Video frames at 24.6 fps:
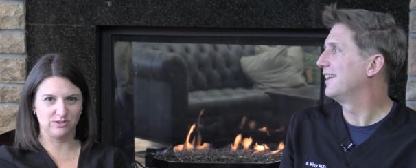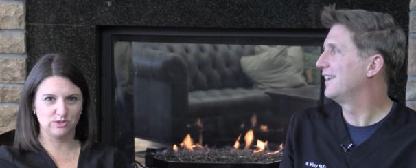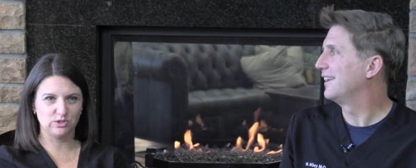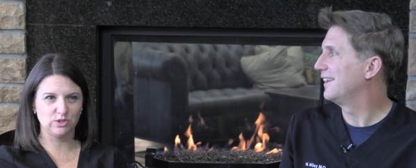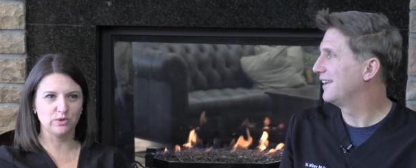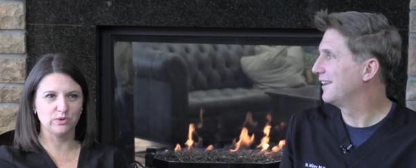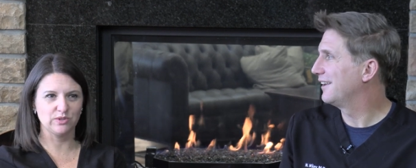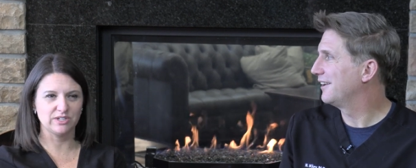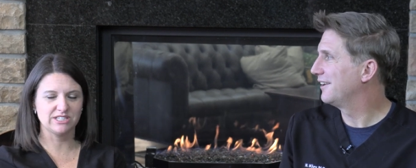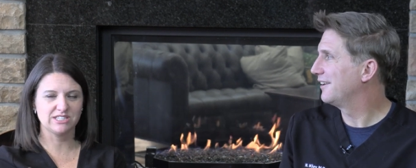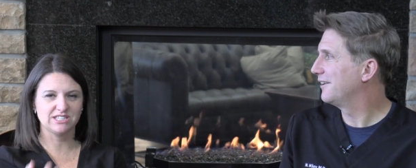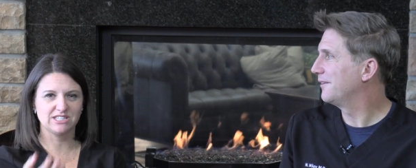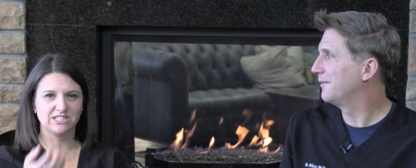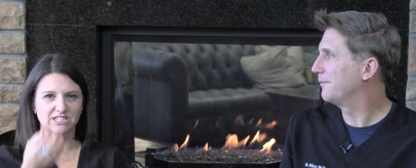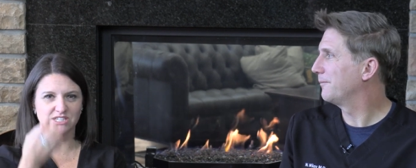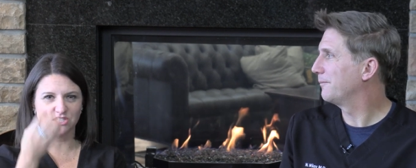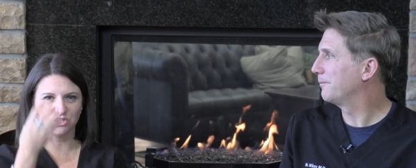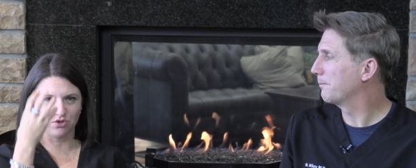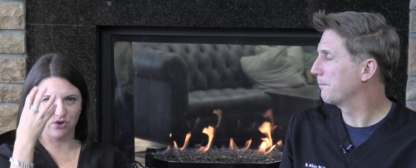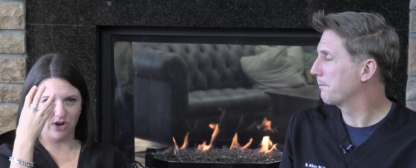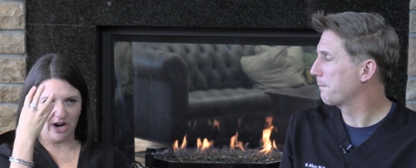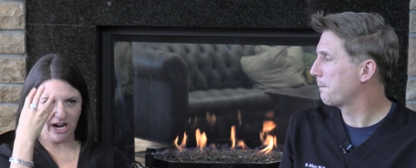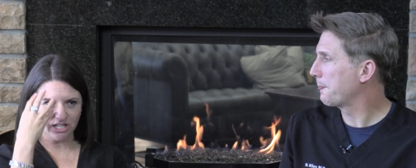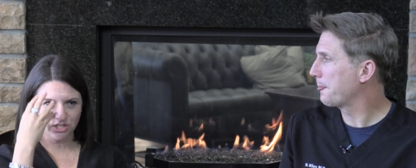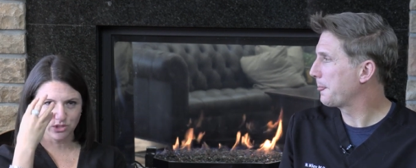Speaker 1: So it's these
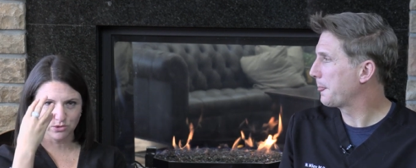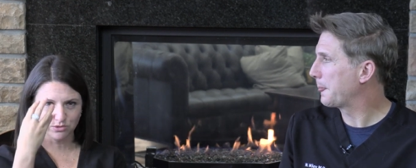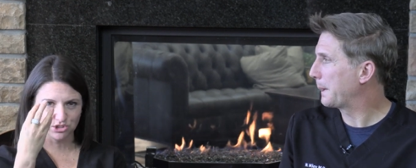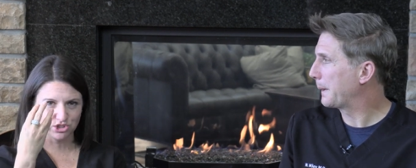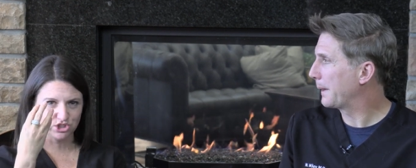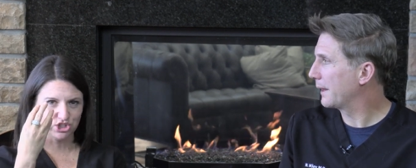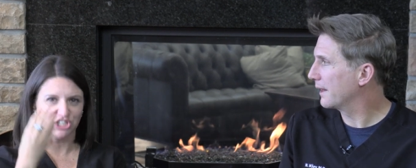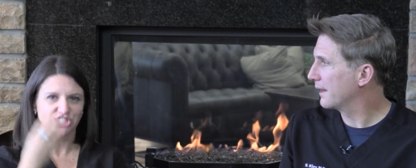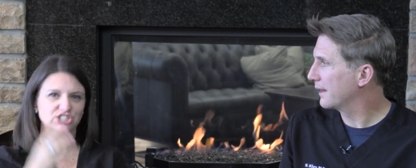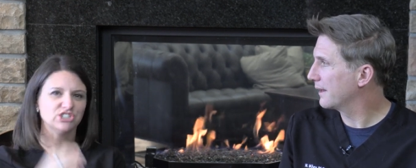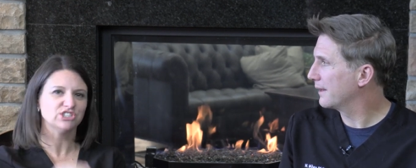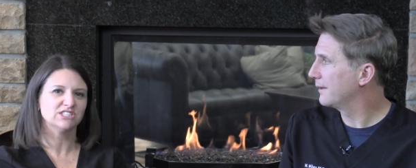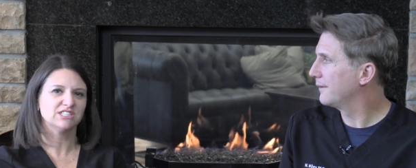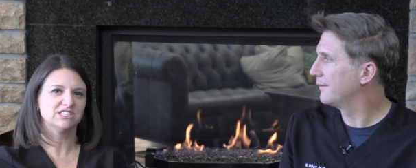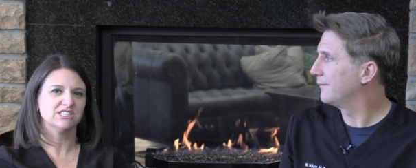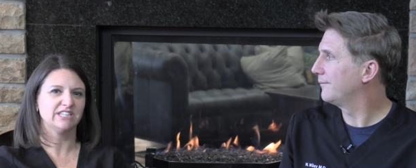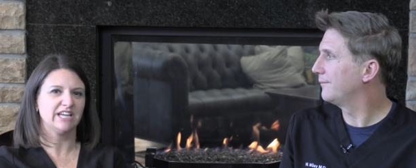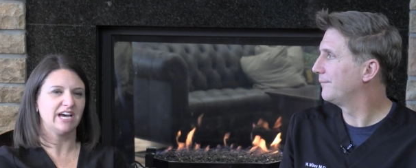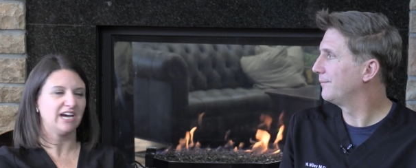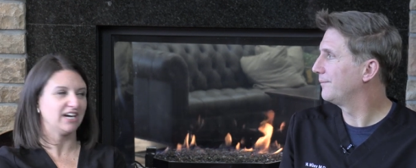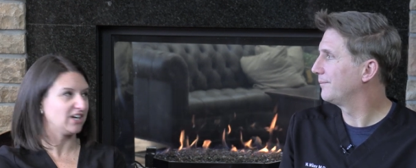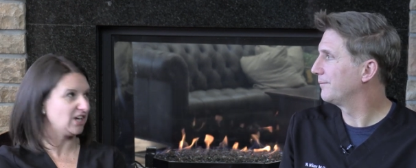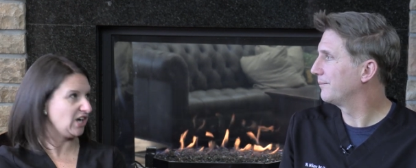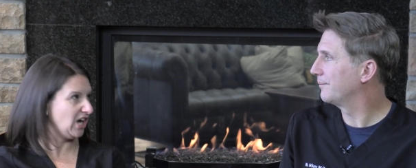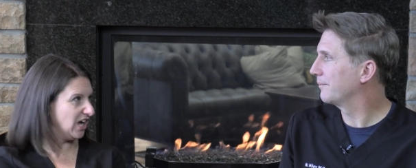gradual changes in
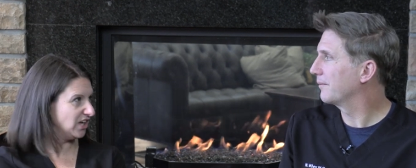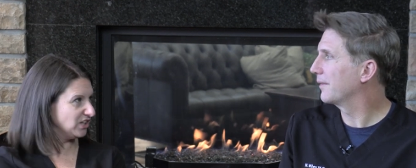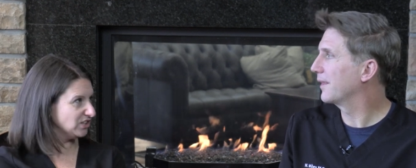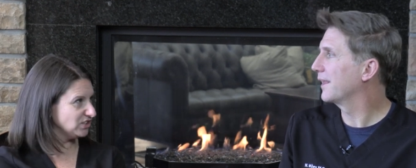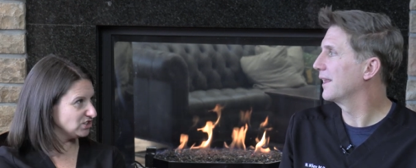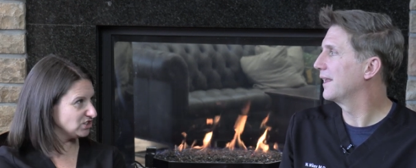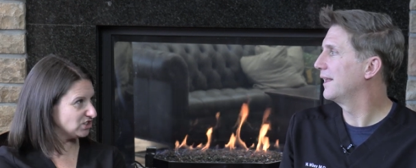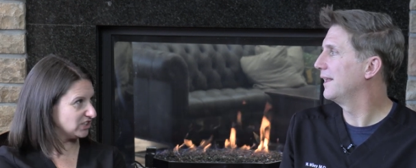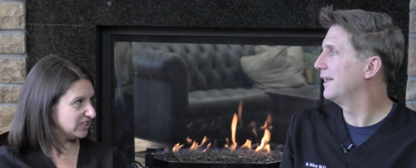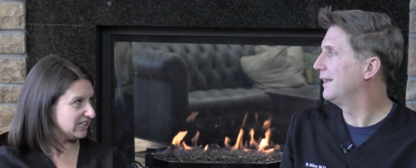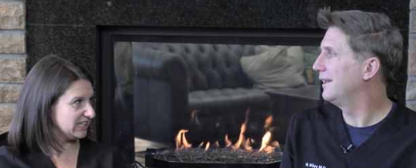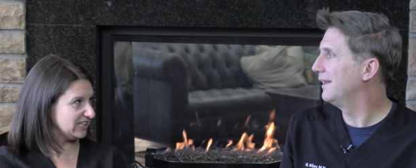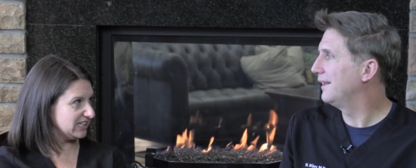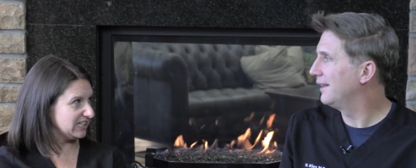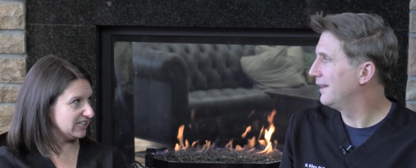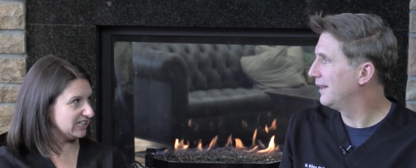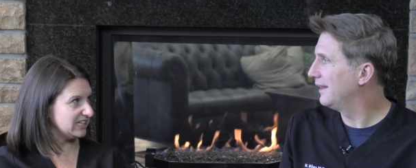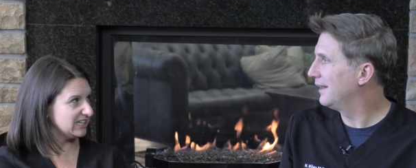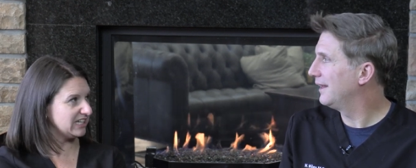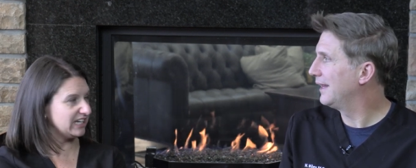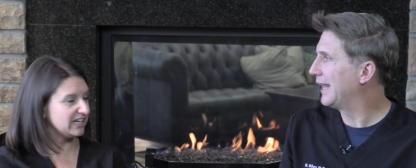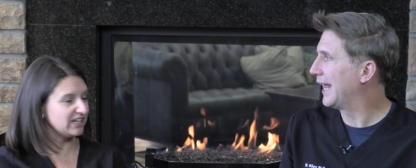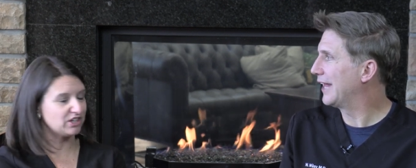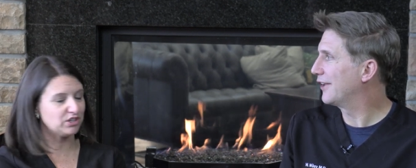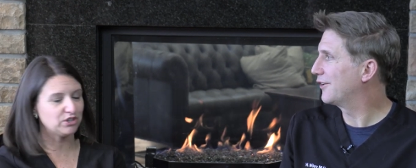that collagen
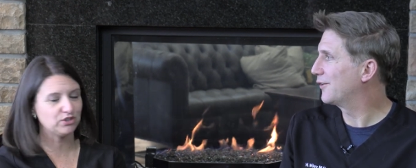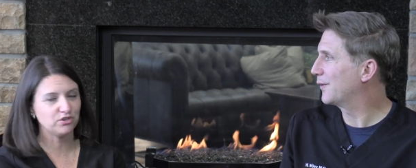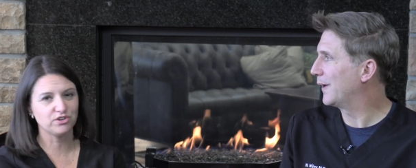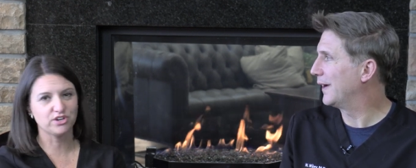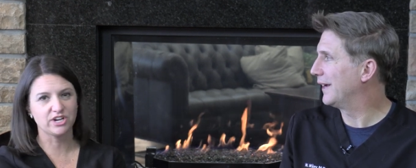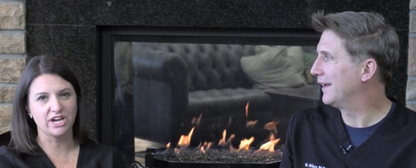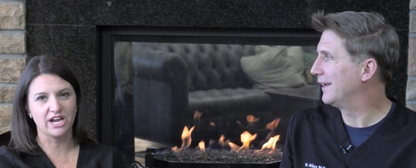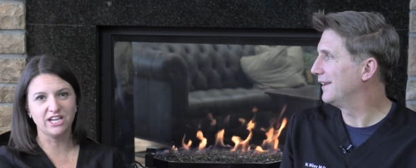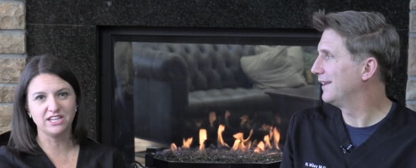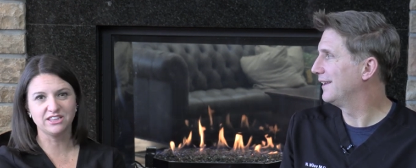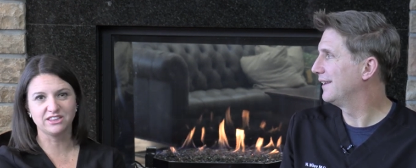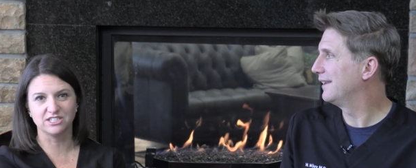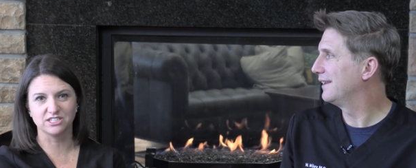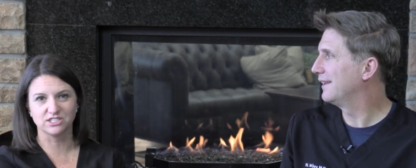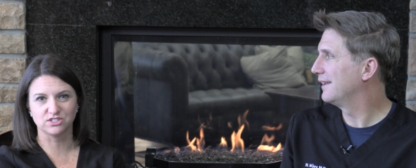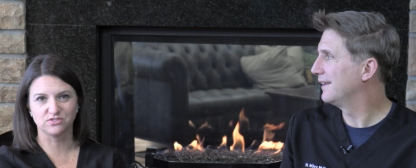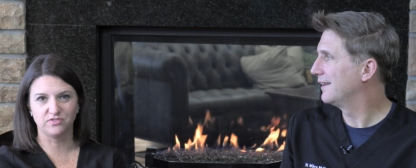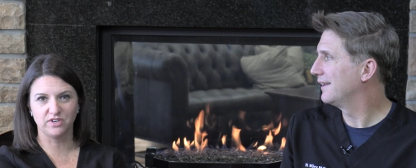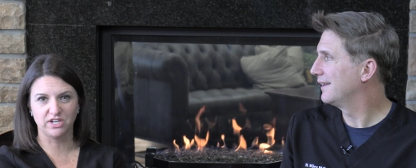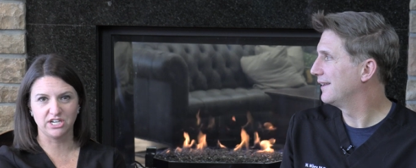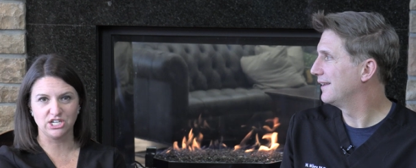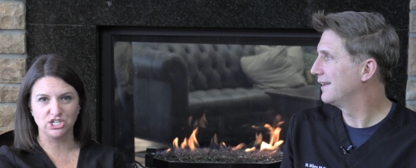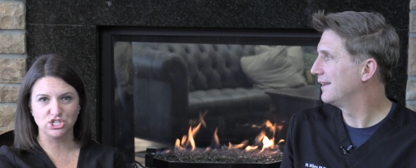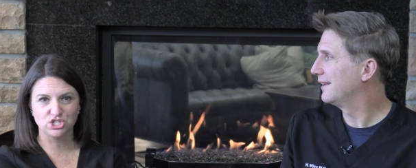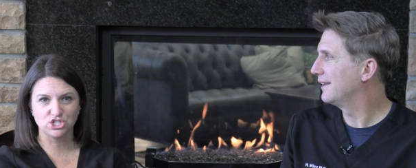that That's create right. this
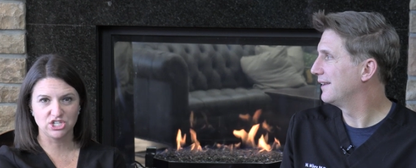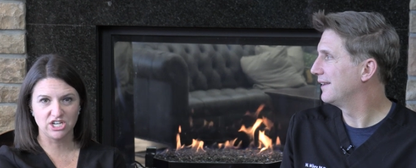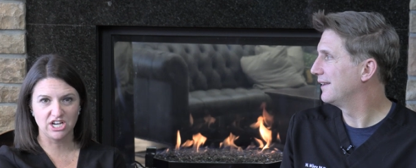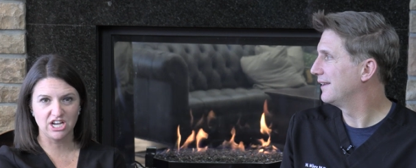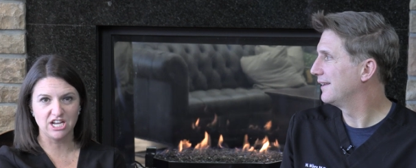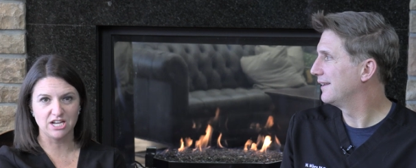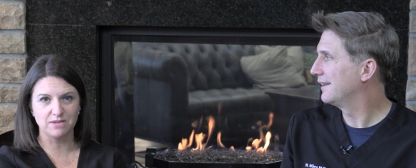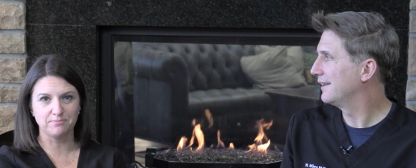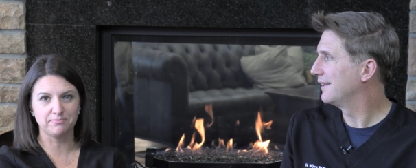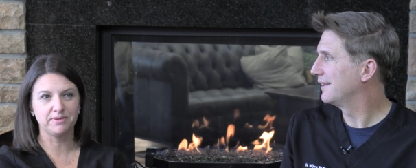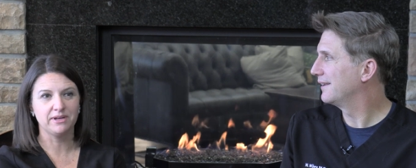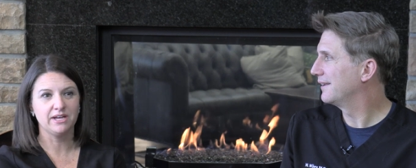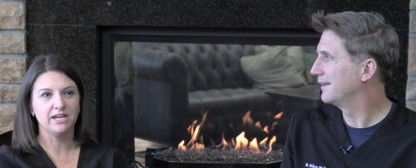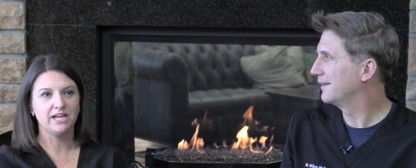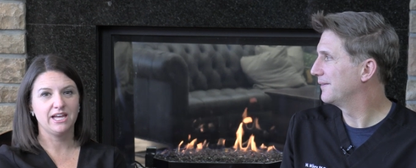funny shape.